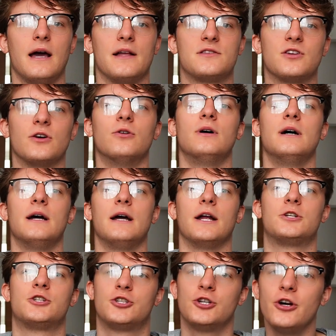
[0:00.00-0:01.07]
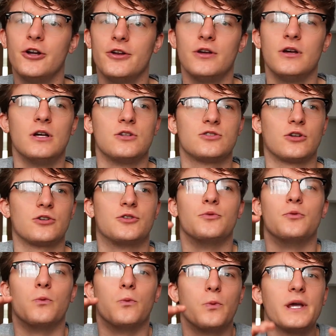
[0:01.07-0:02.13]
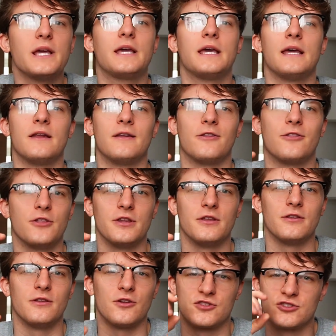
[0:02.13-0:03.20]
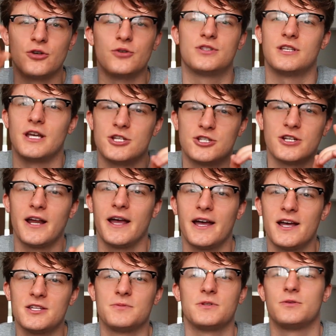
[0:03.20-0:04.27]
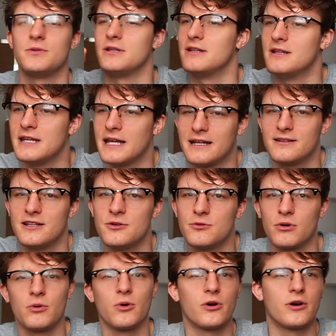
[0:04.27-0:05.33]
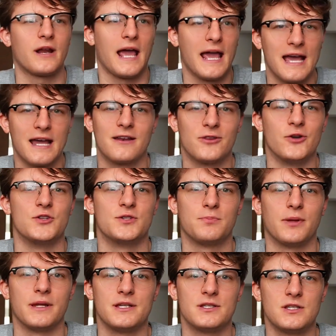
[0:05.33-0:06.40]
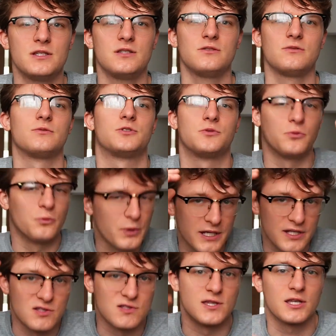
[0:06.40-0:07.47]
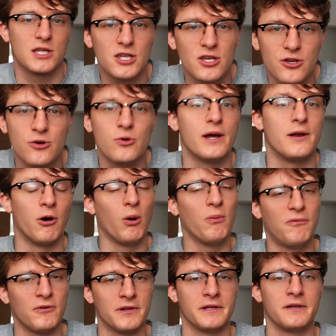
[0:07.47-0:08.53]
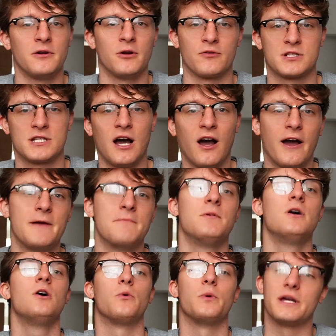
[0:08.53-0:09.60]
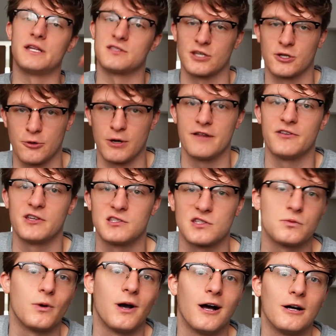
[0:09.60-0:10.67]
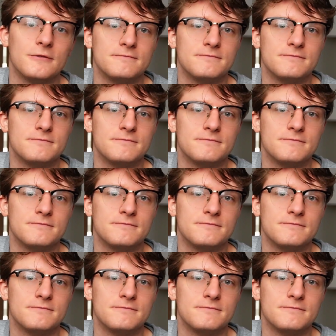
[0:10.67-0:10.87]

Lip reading: And so it should start to weaken the association it has between nicotine reward and those places, which weakens the cue and hopefully over time weakens the cravings as well.